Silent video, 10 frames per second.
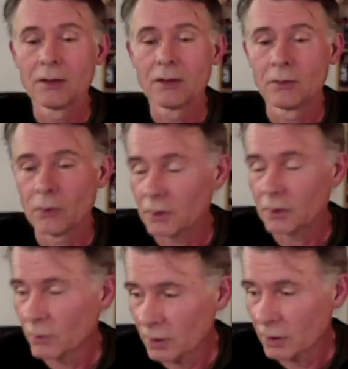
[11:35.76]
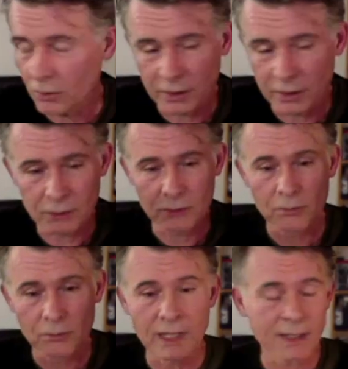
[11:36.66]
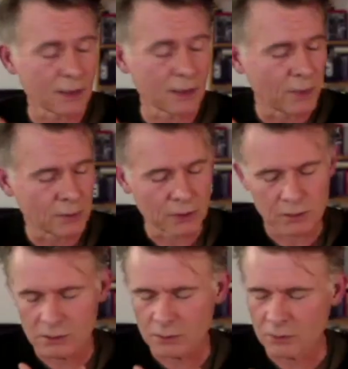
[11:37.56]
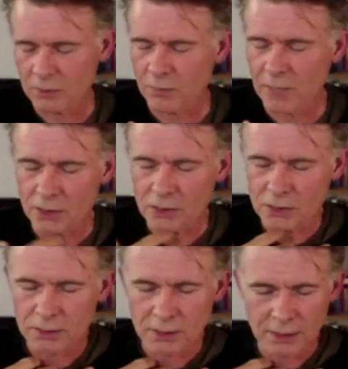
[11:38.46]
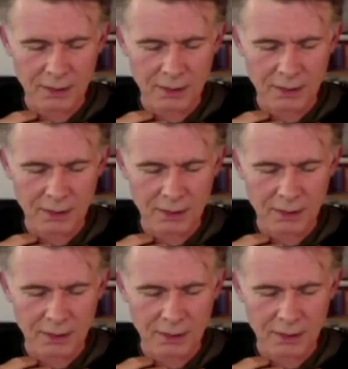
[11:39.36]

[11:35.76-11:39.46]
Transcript: what we are going to do later, but we also imagine